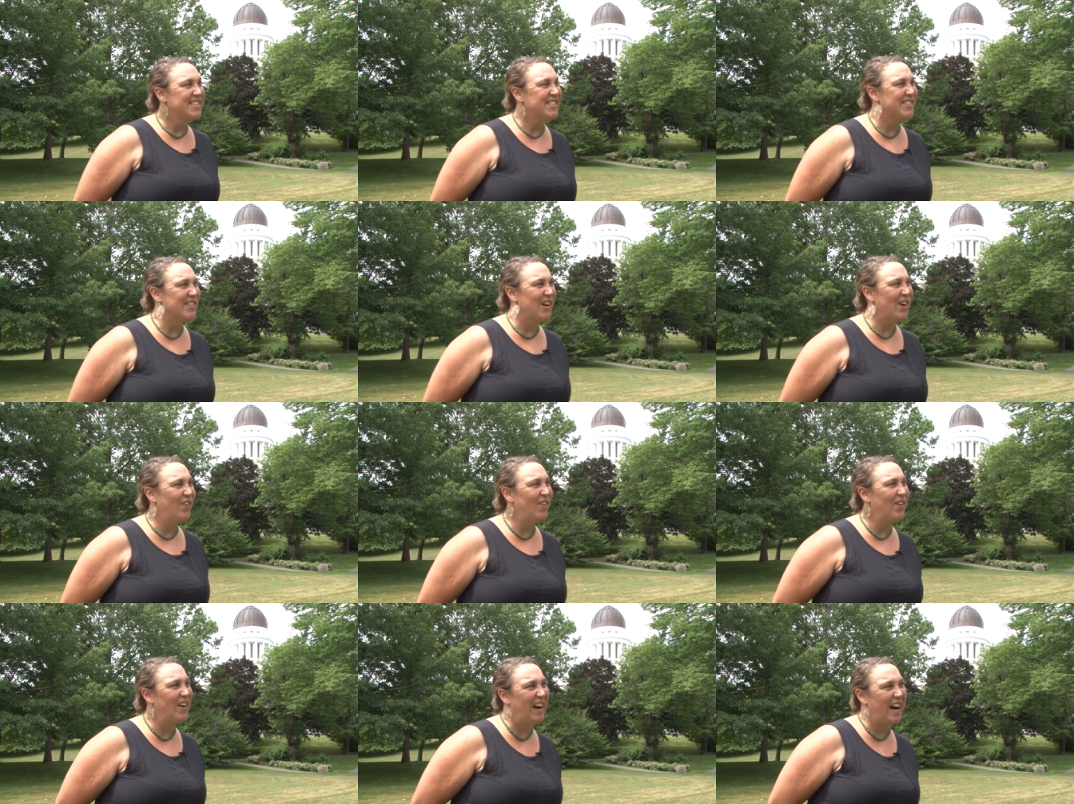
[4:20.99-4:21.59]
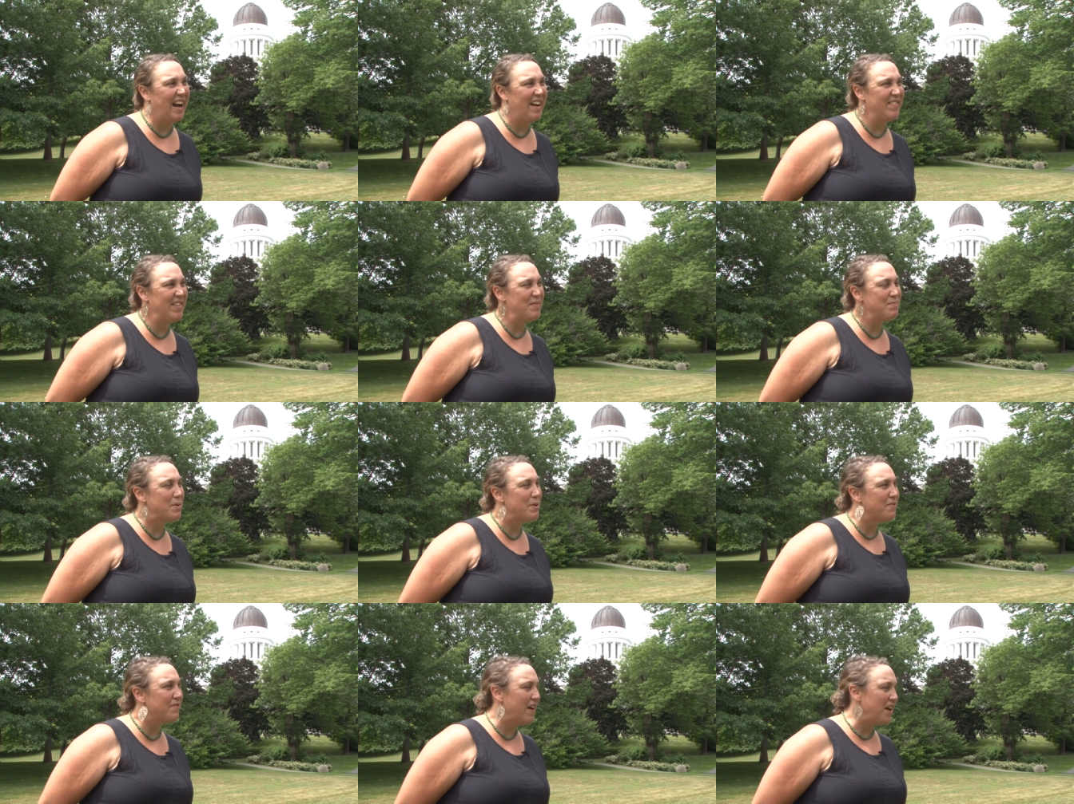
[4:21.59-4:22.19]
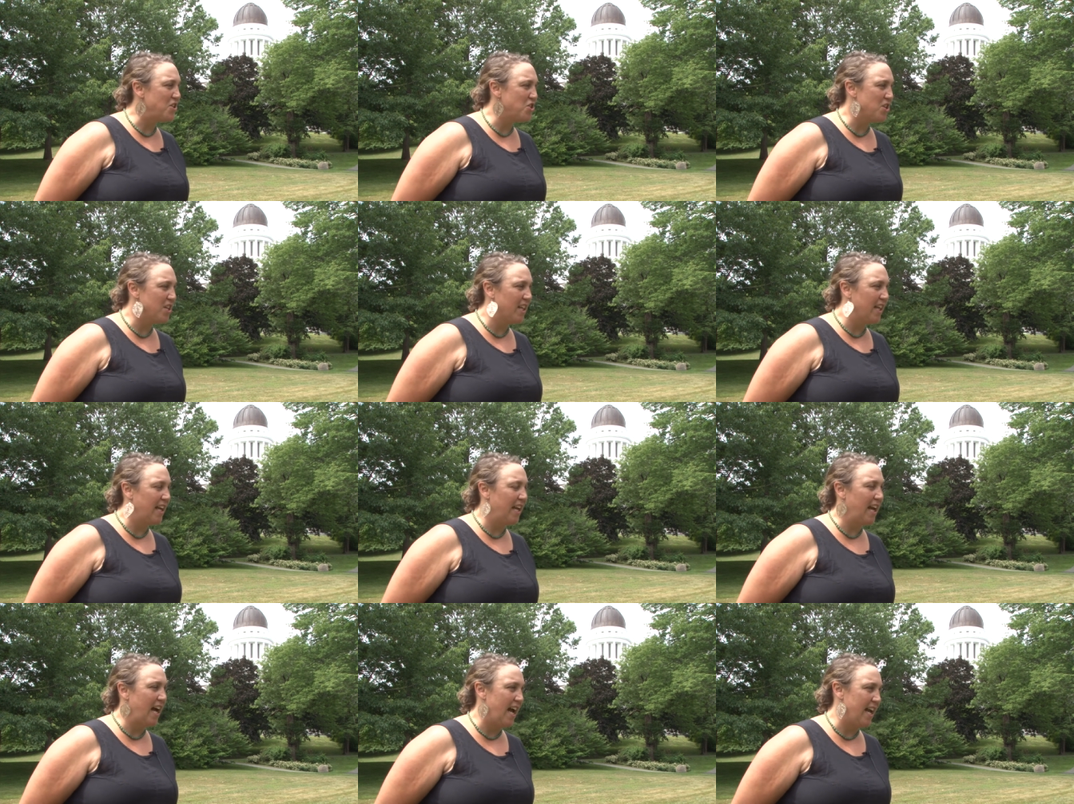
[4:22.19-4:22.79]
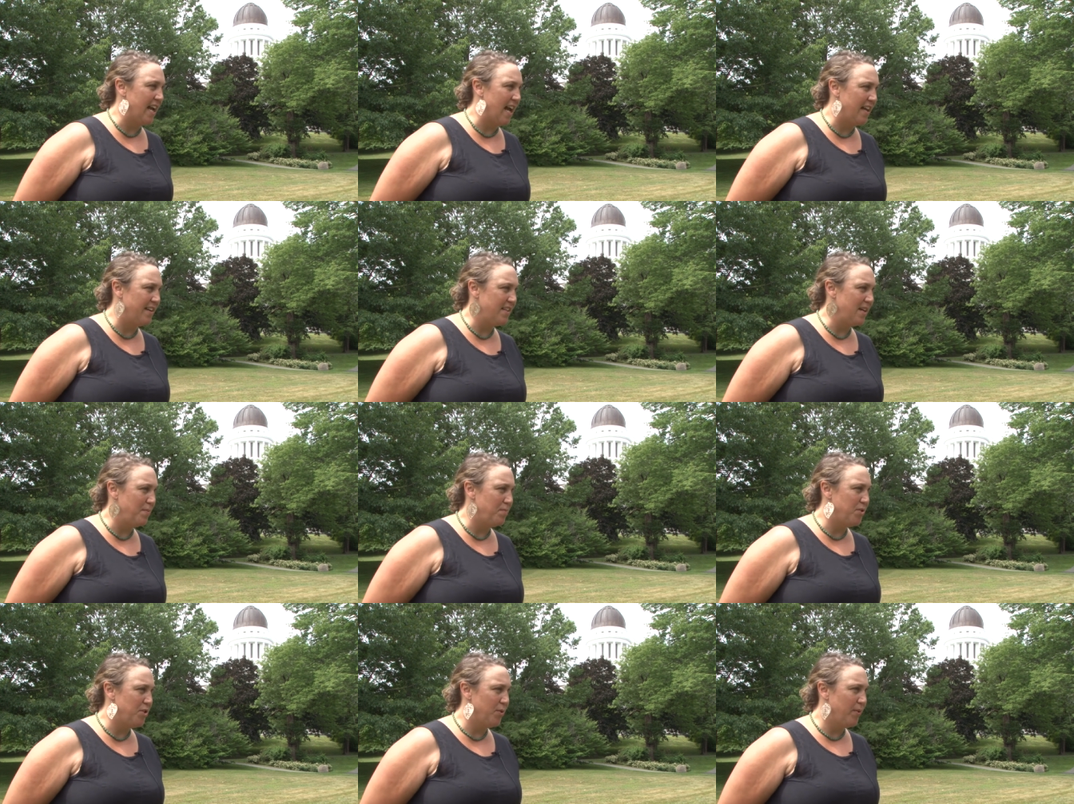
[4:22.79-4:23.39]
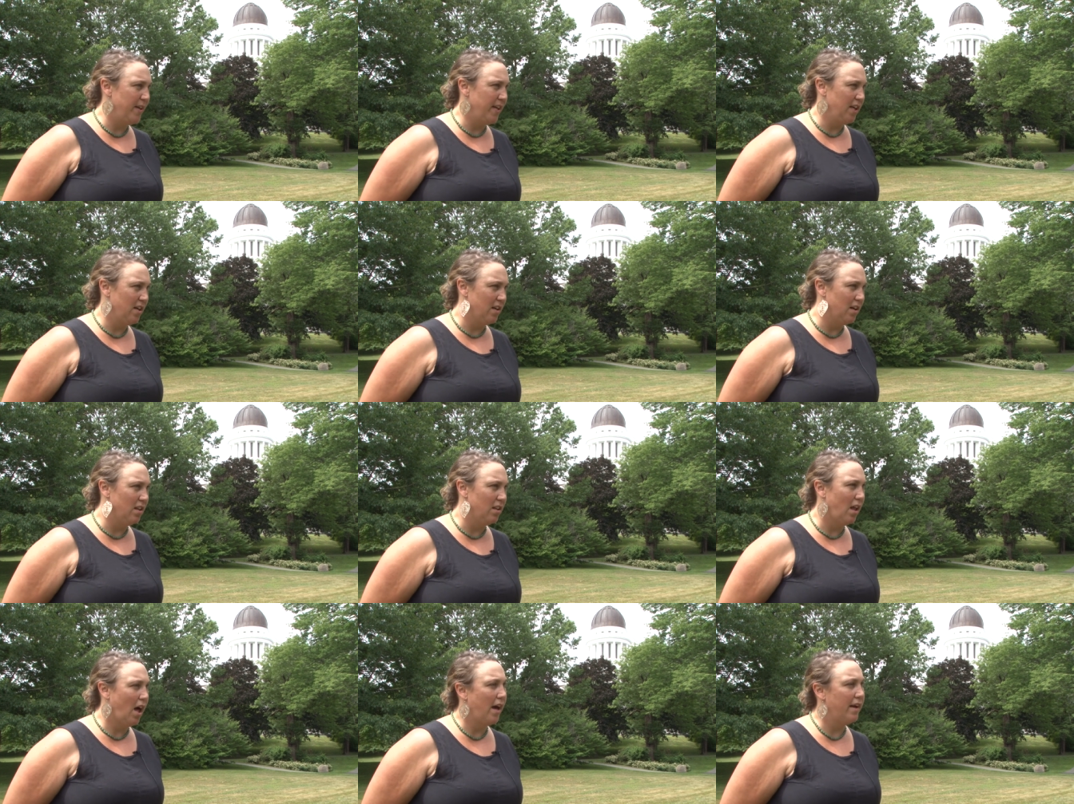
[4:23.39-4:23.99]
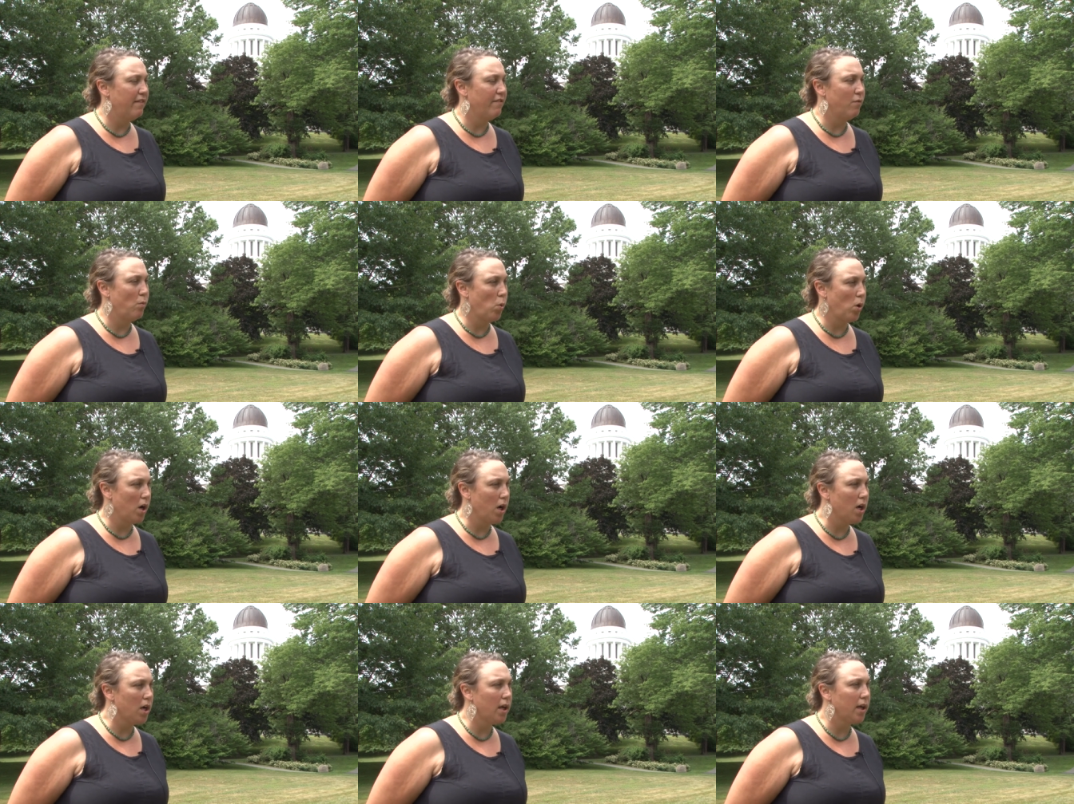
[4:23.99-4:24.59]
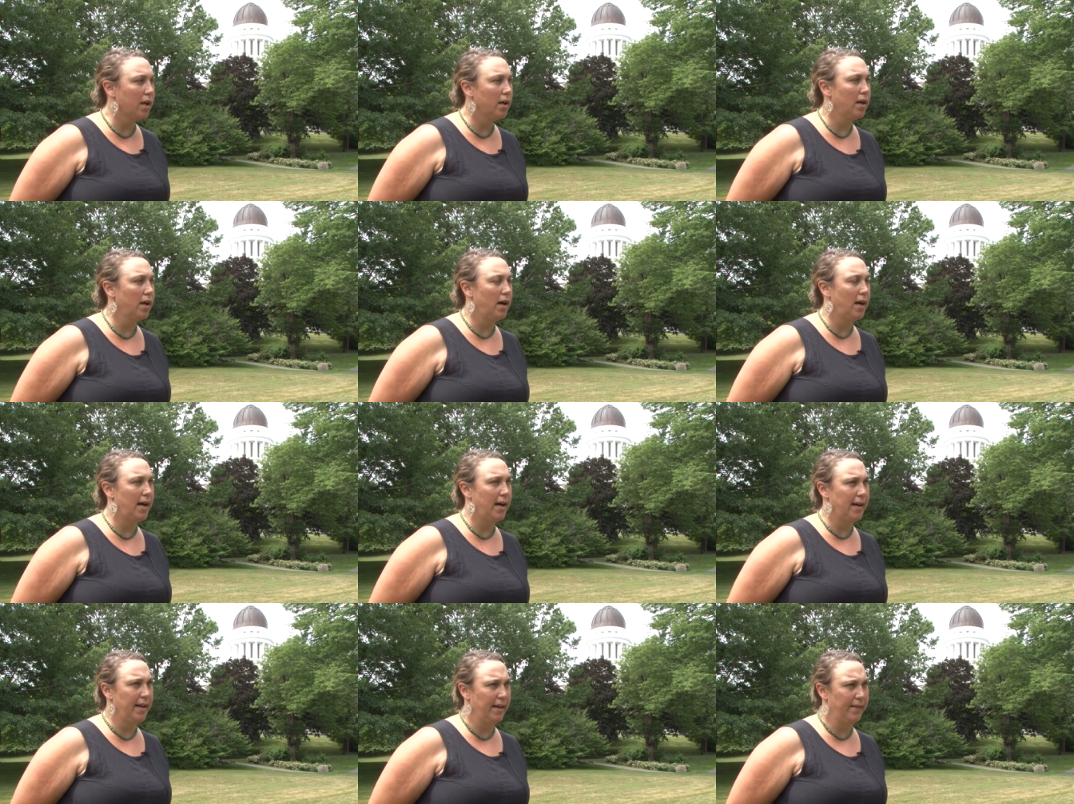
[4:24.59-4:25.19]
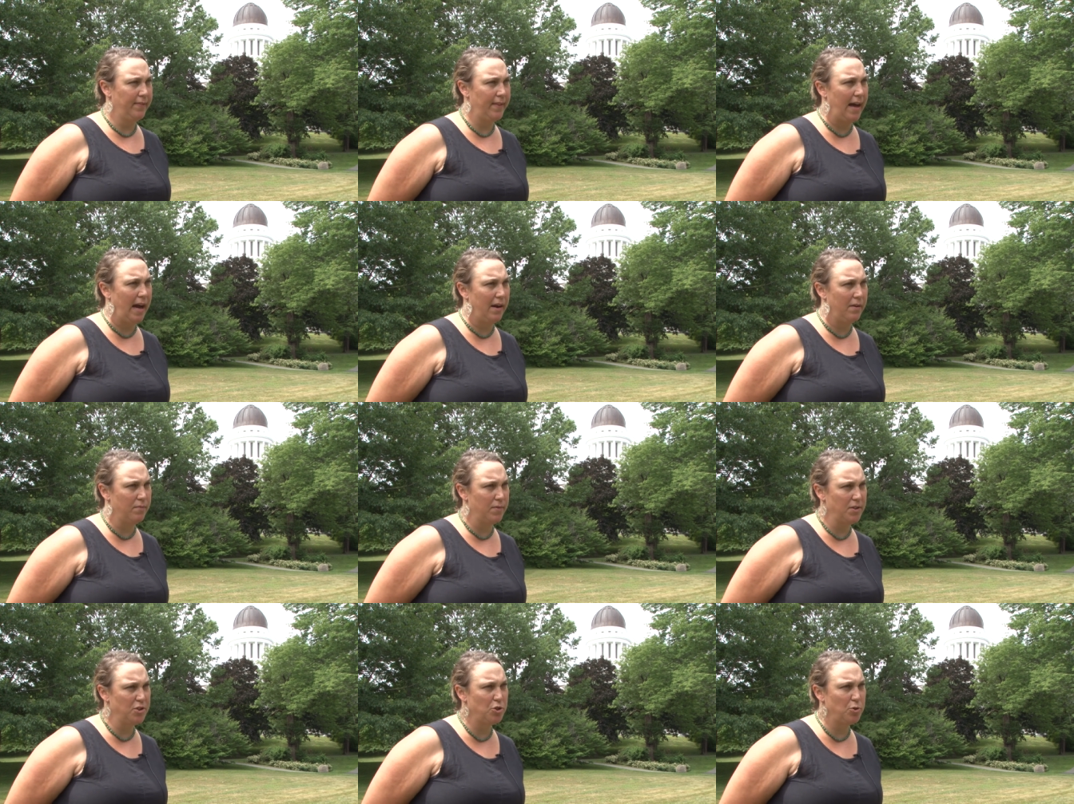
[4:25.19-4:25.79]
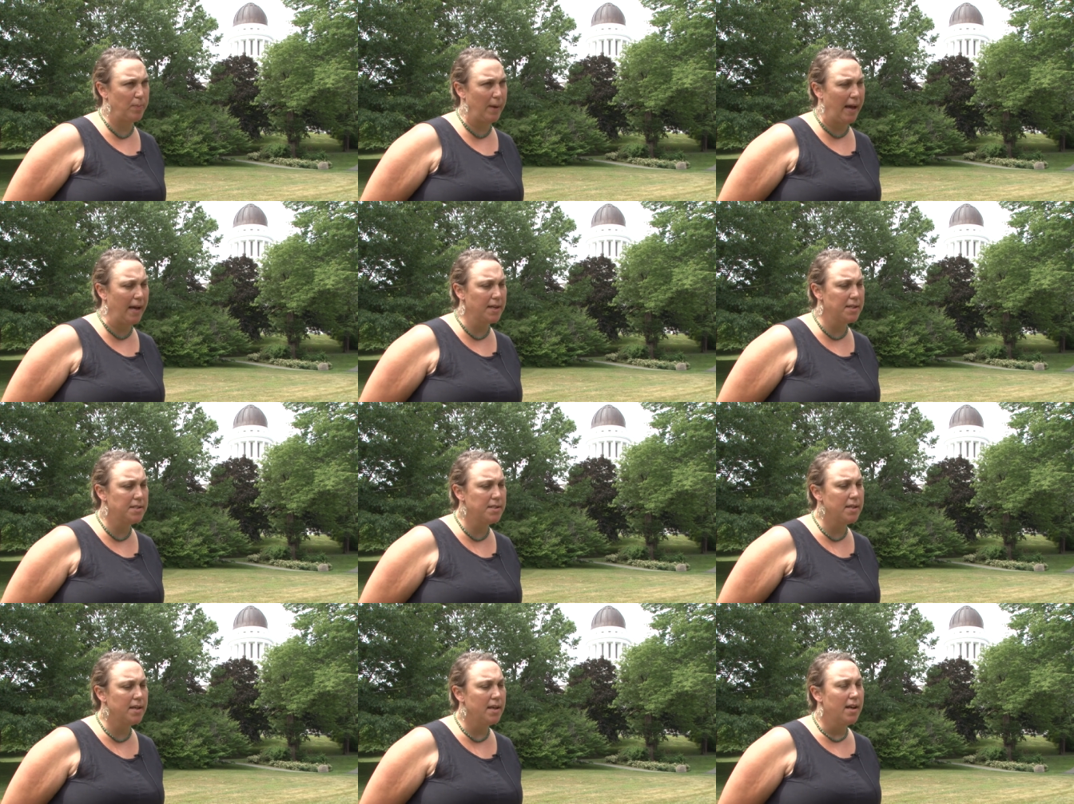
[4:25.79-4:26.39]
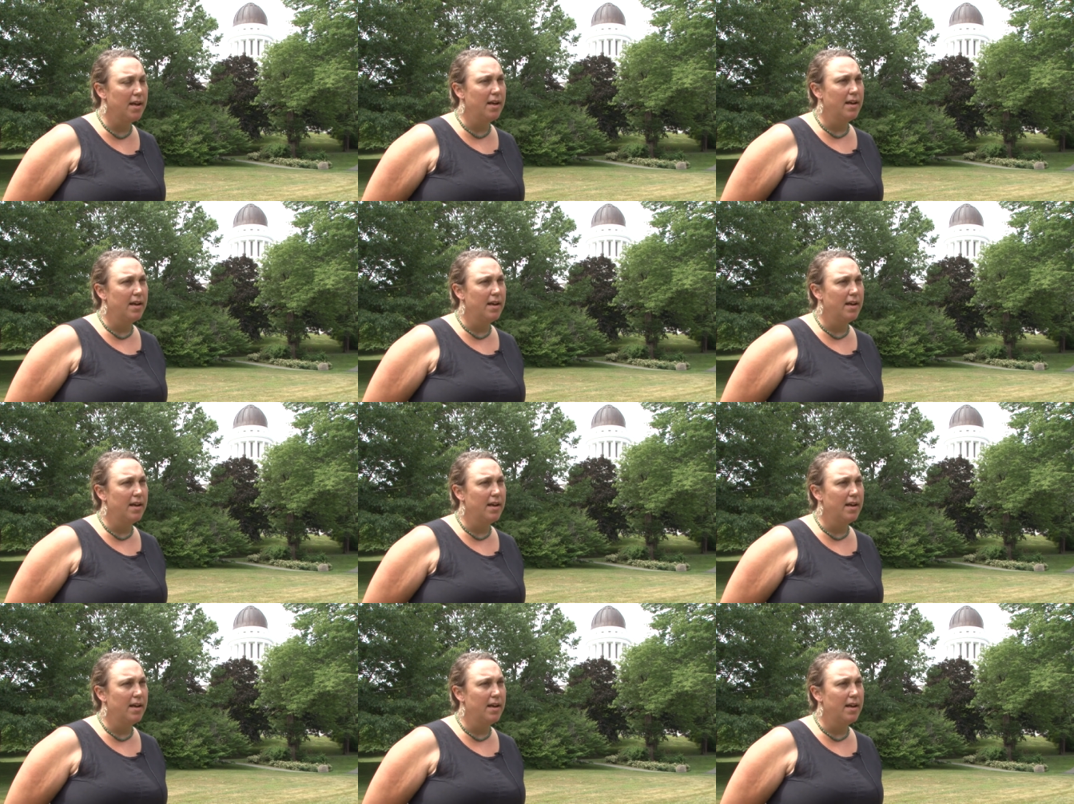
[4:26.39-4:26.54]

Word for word: So, I mean, professionally, I end up doing a lot of work uh, in that respect